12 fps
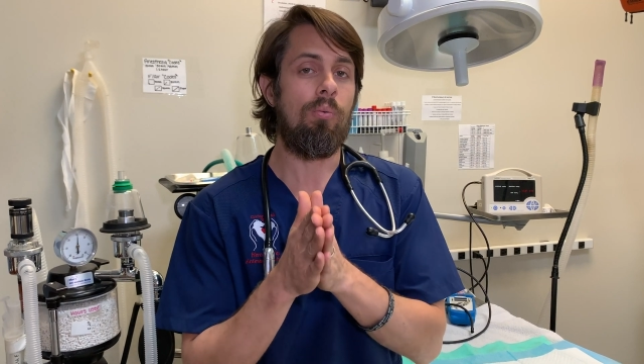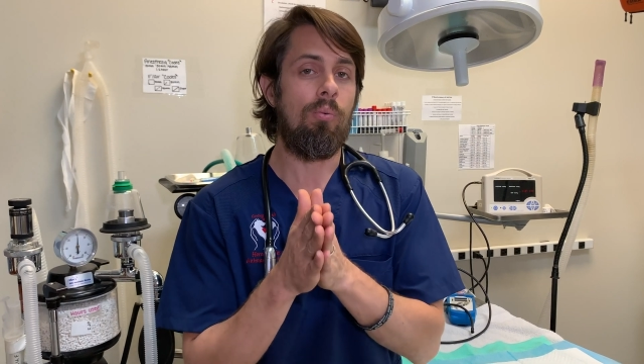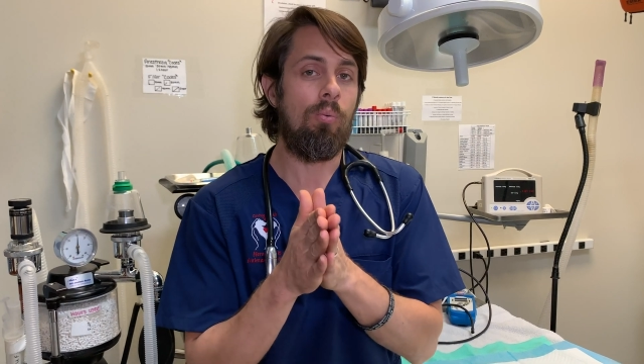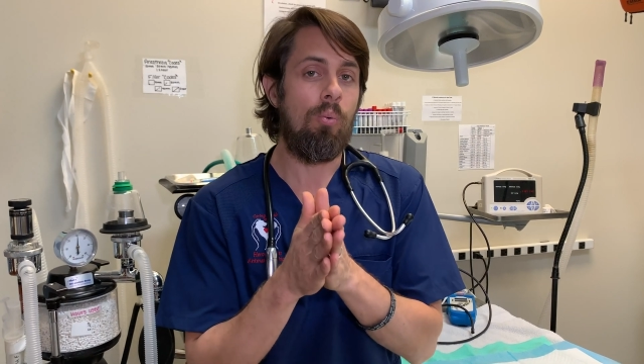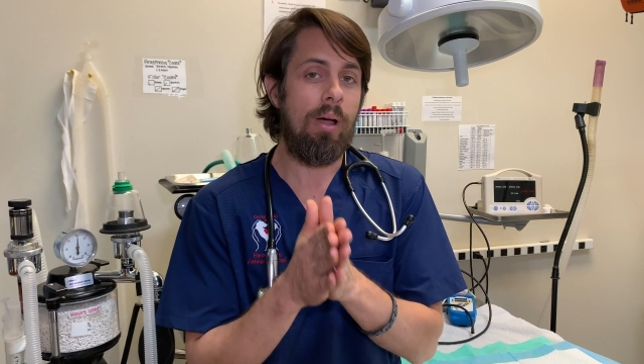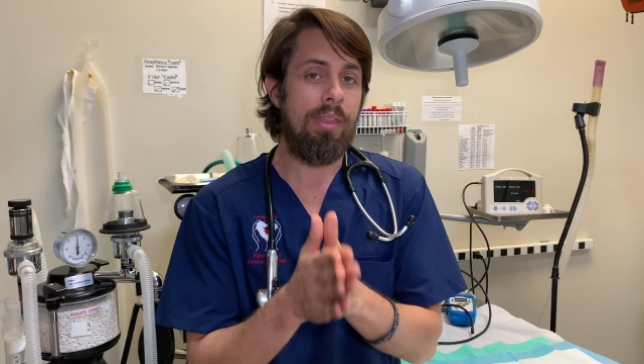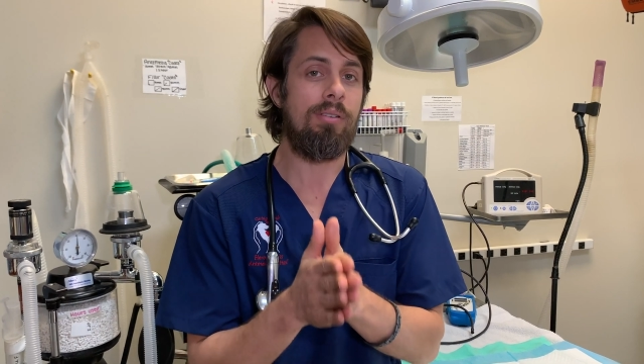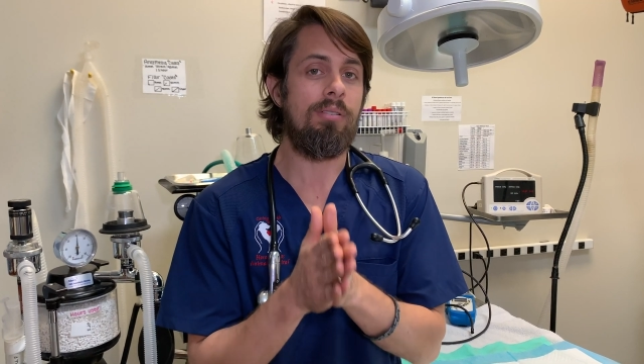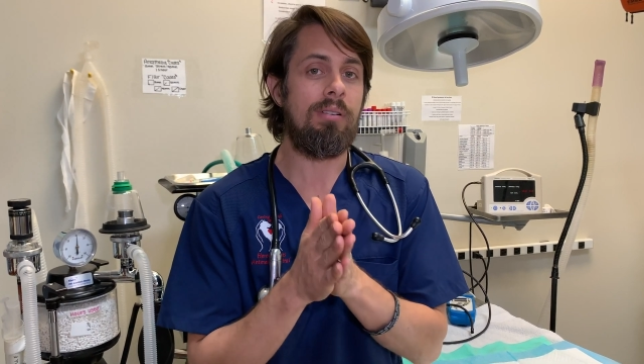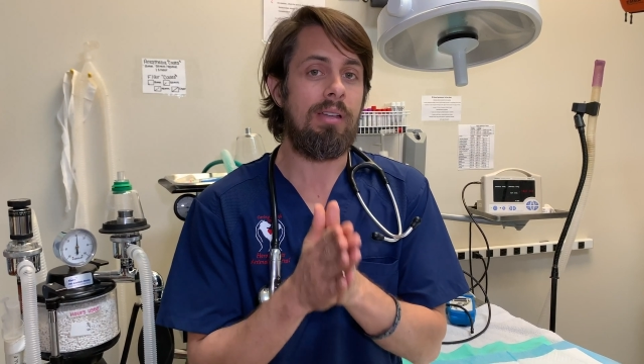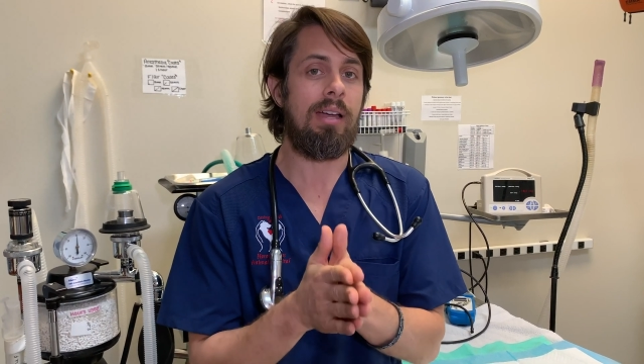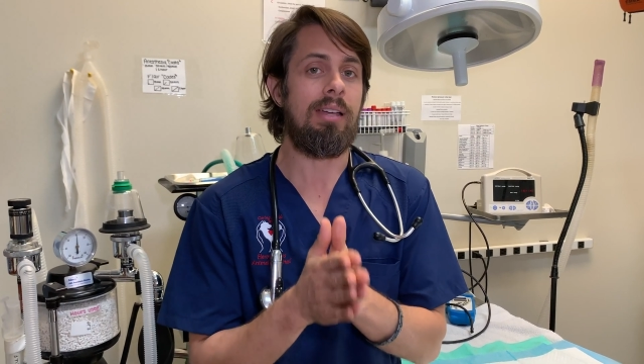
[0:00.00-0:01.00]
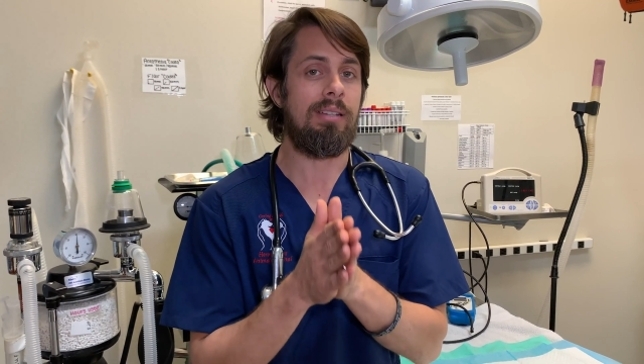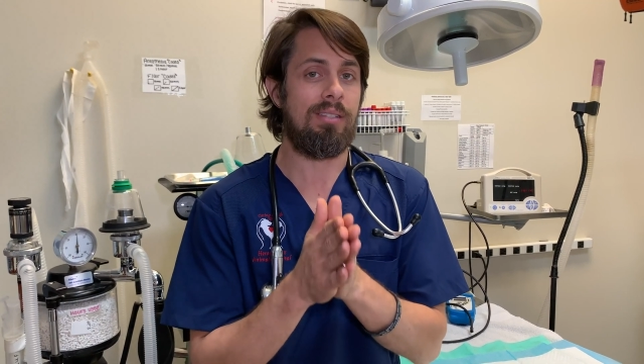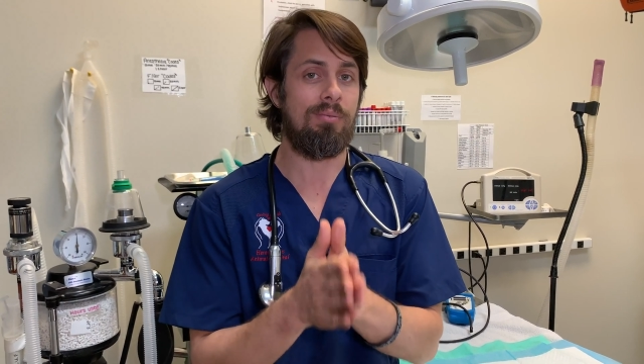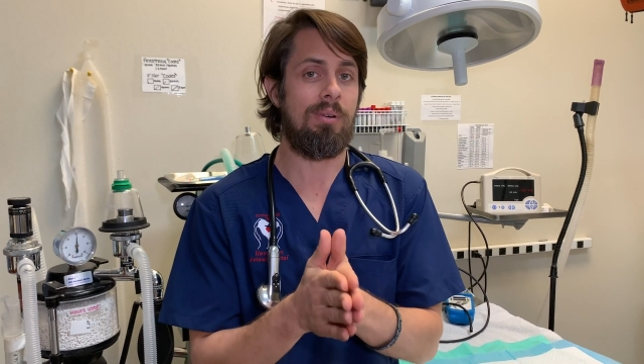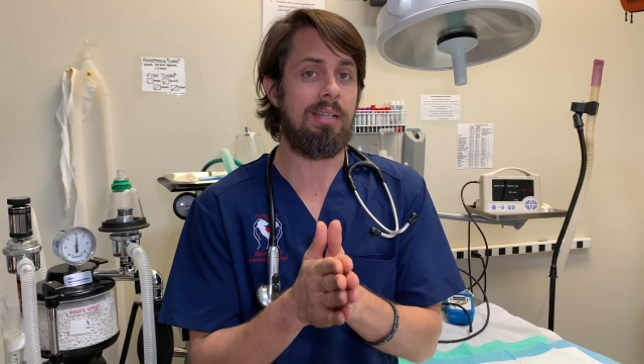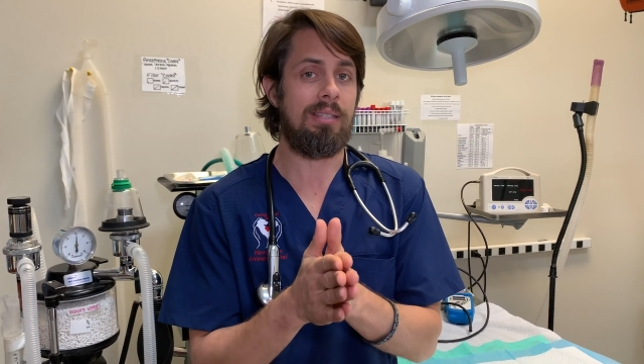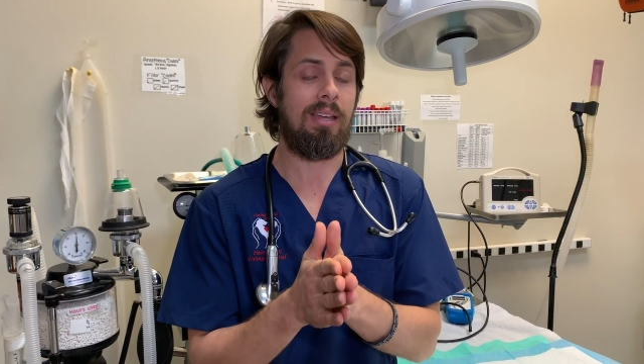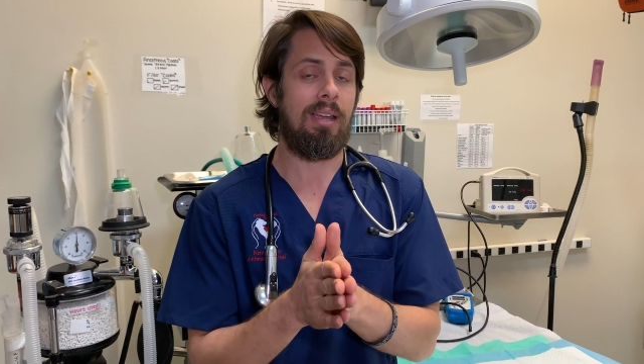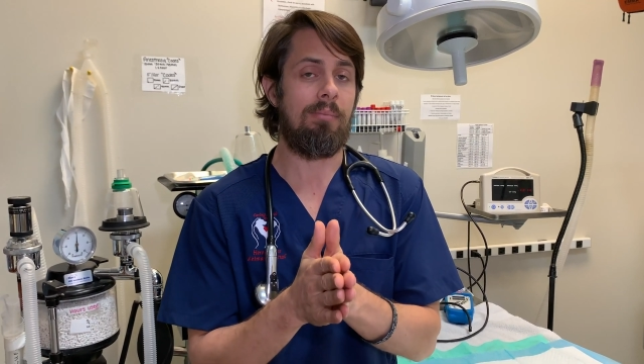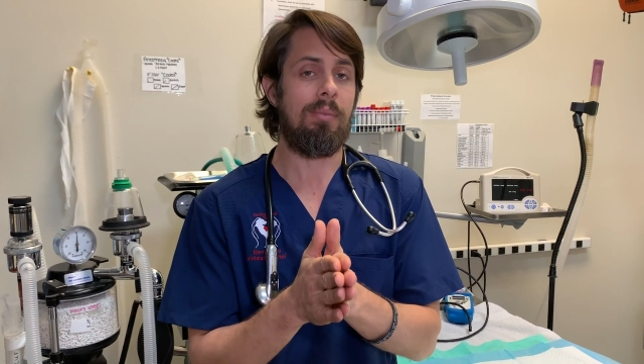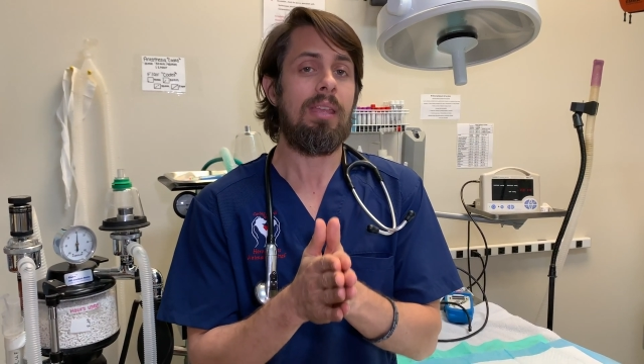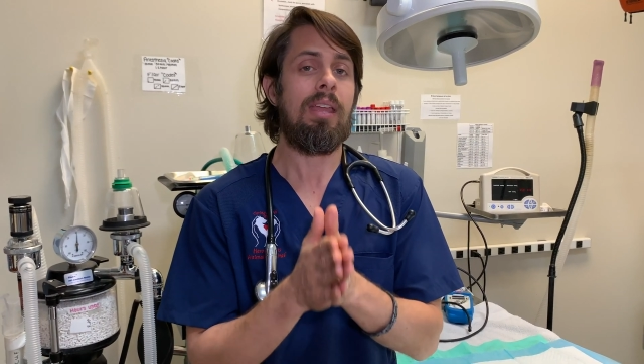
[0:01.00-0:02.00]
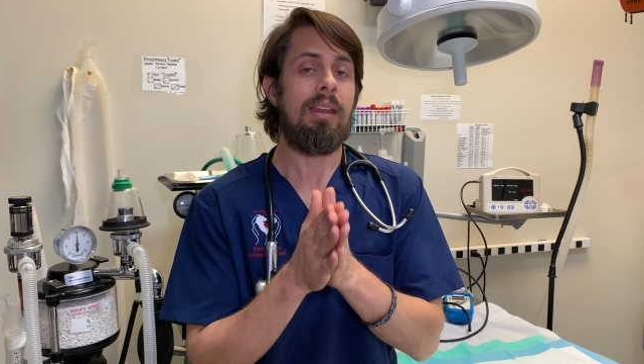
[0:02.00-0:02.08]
whether or not it's the right time.